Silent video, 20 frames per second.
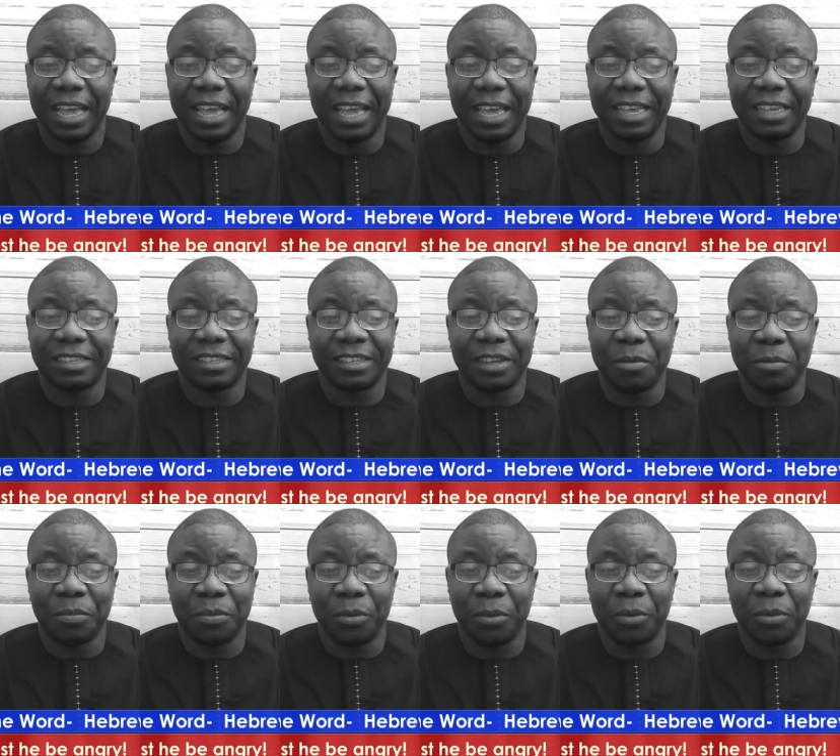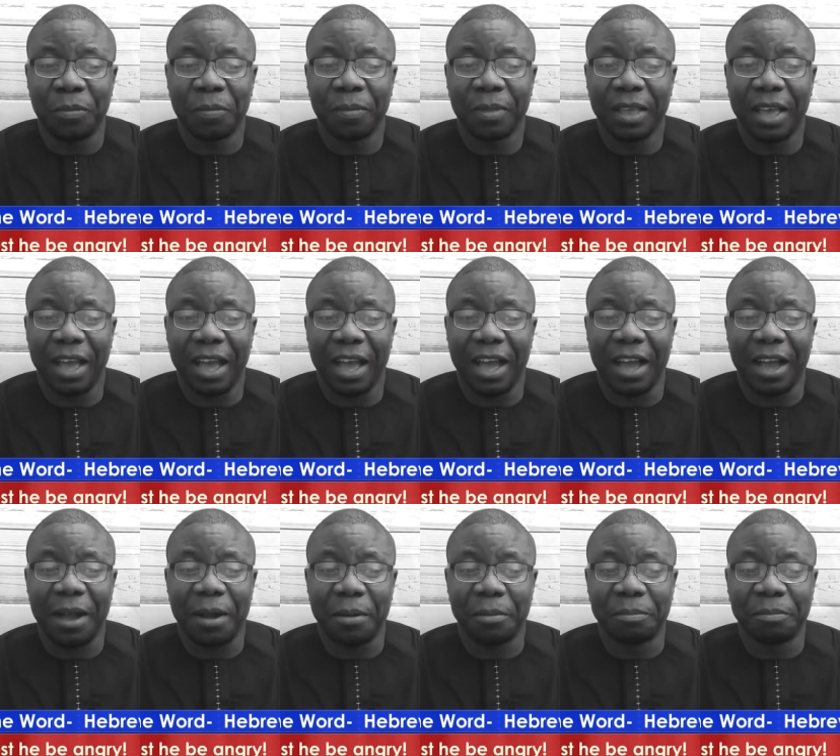is simple.
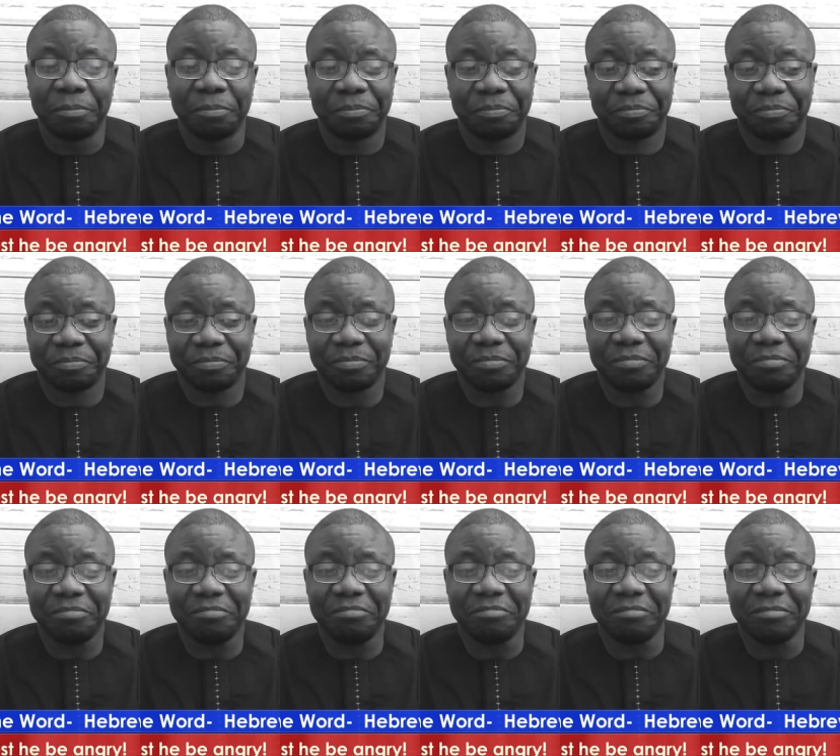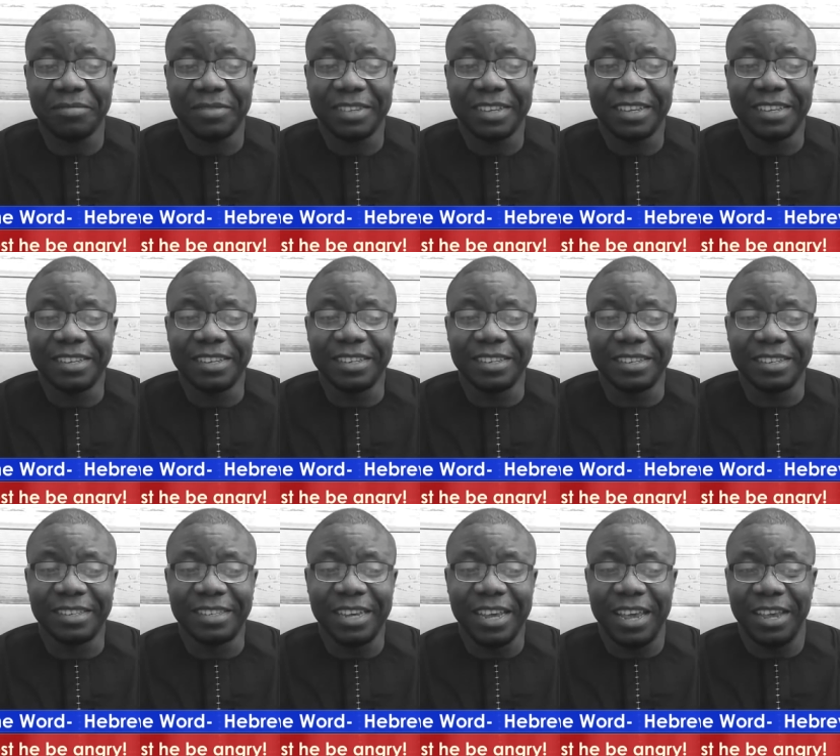Um,
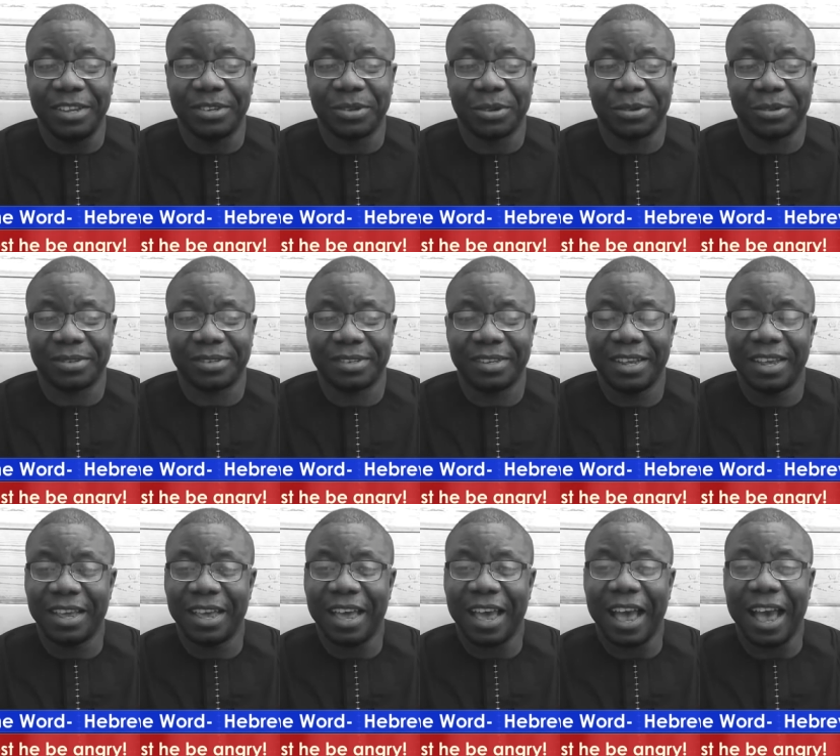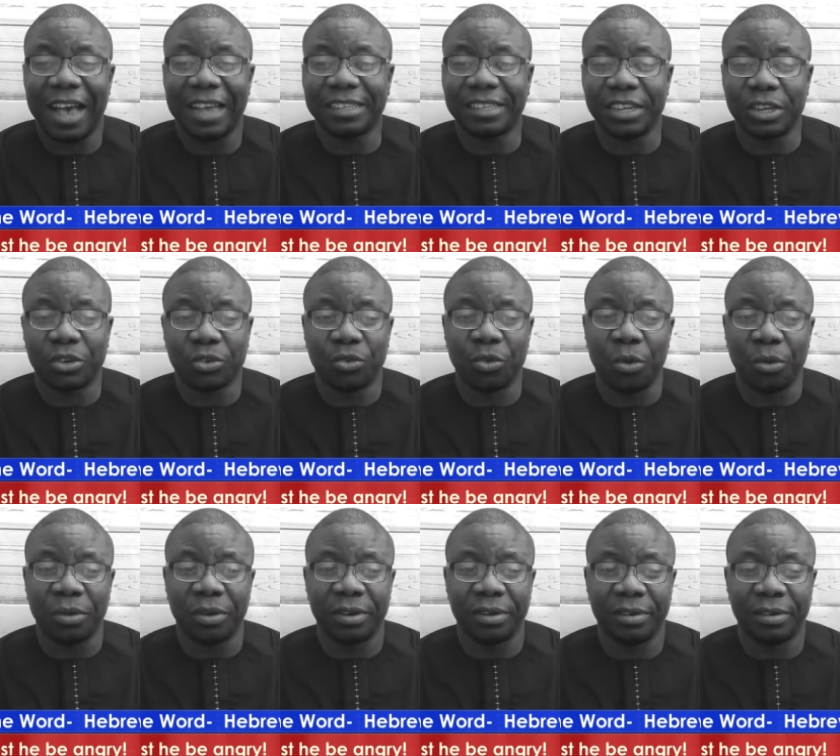Jesus has a
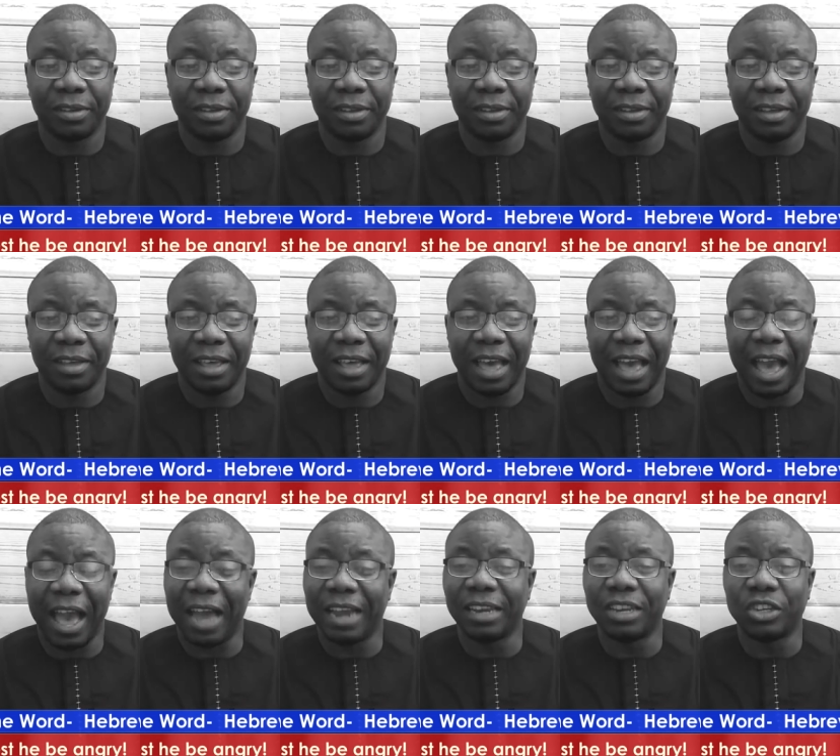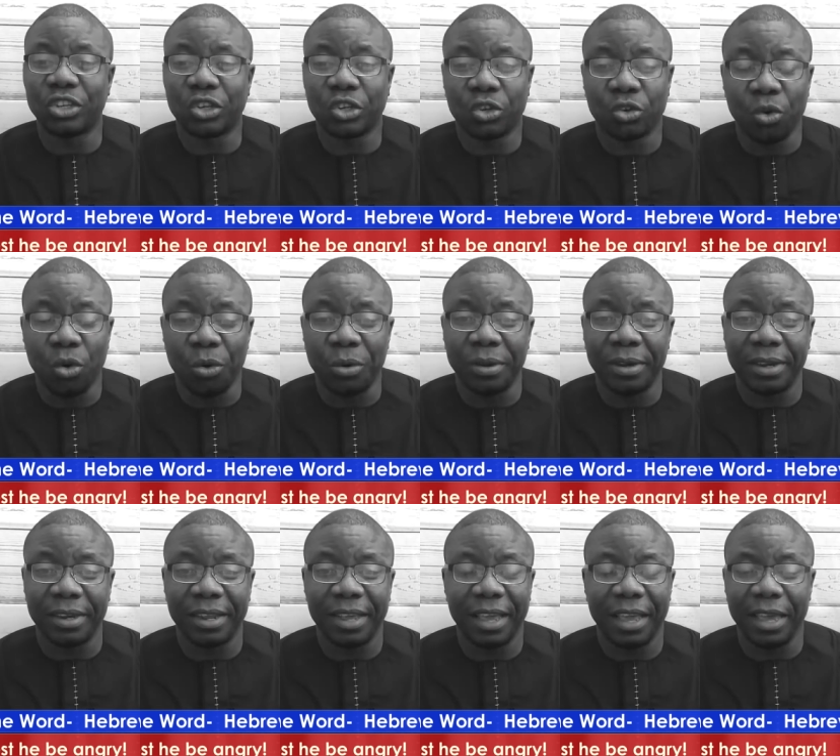throne, and his
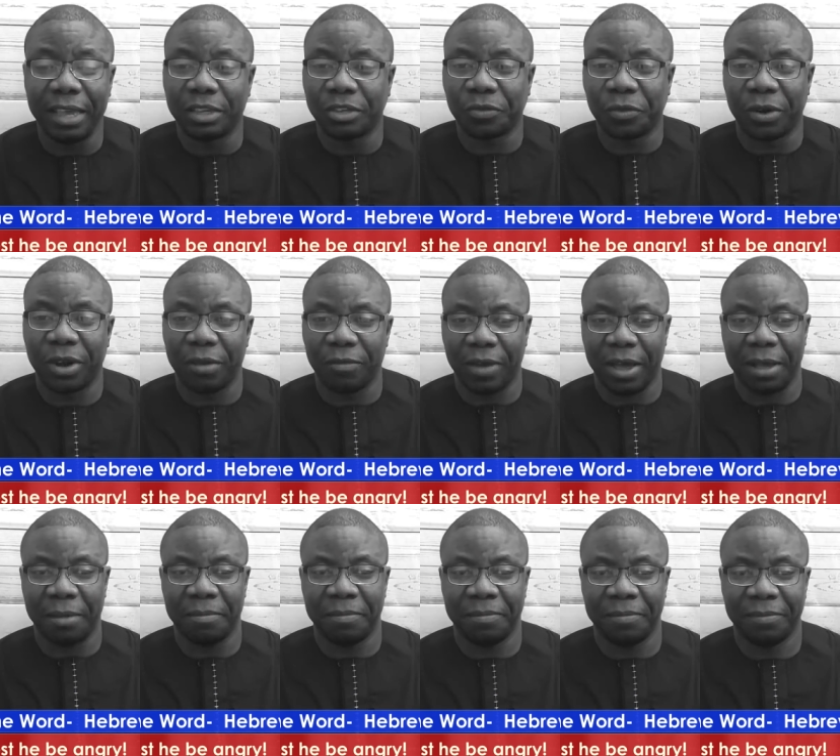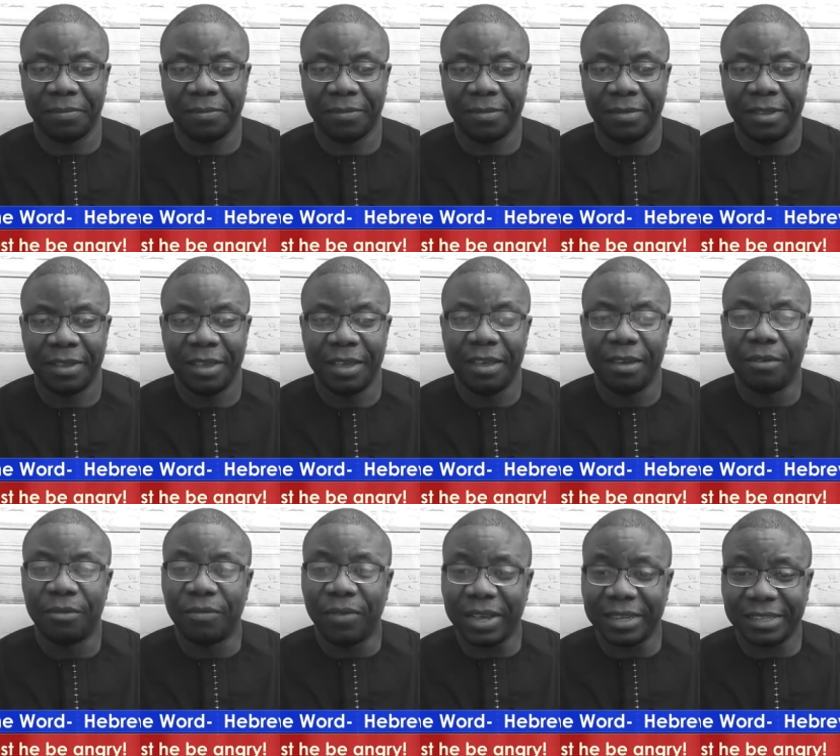throne is forever.
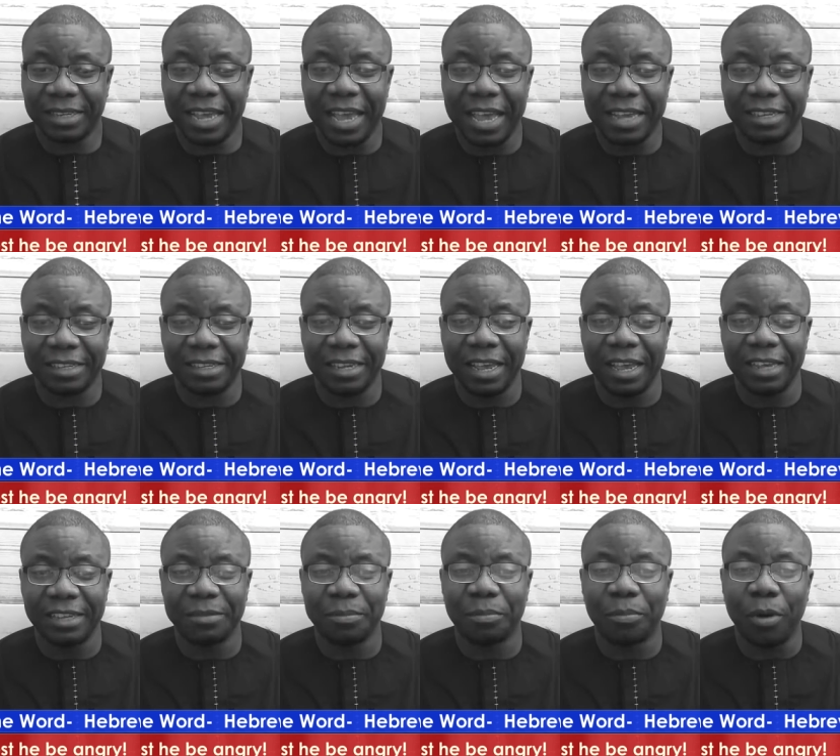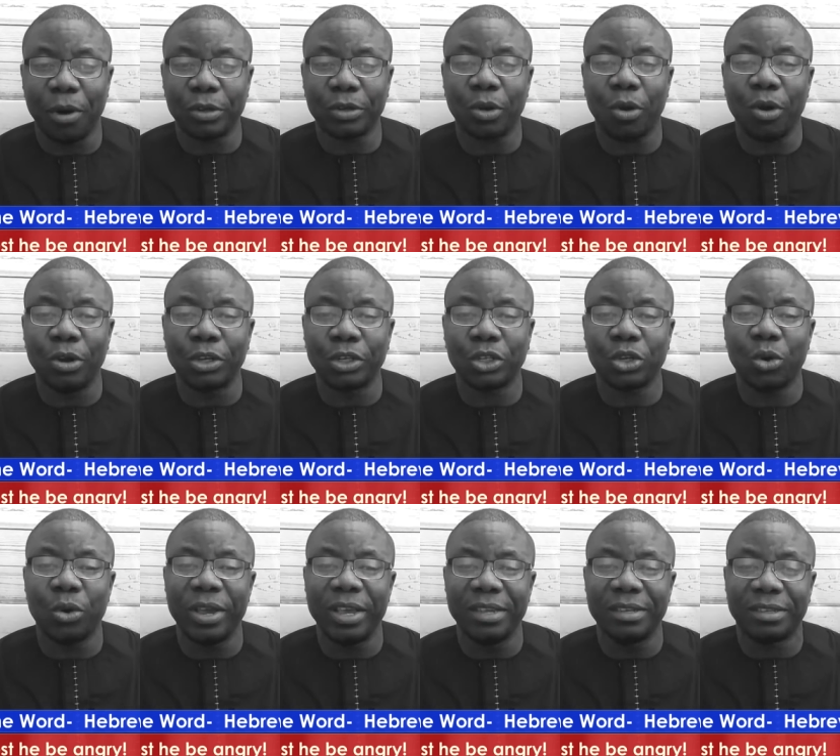Verse 8 says, But
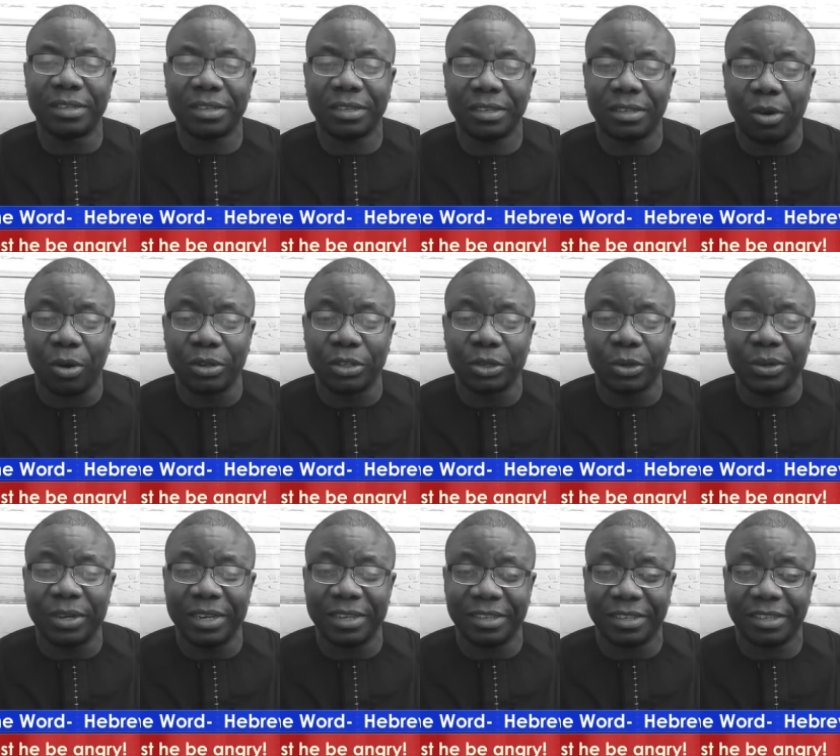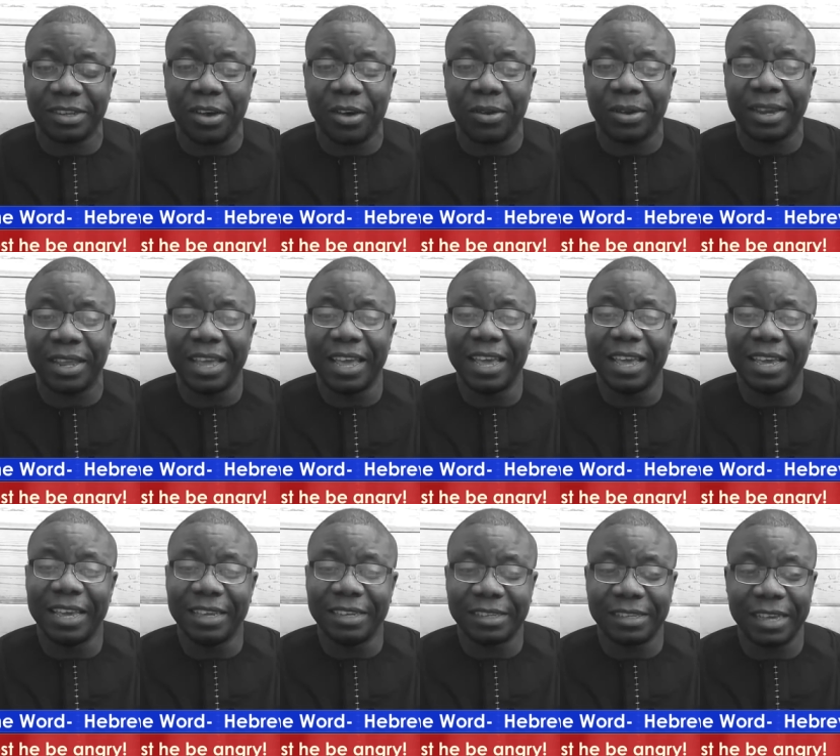unto his unto the Son
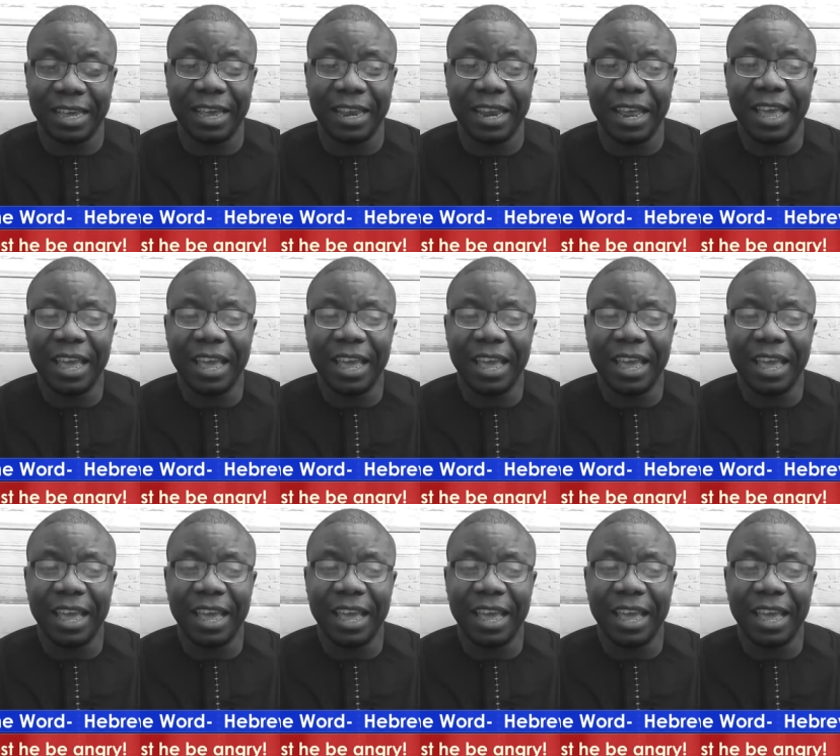he said,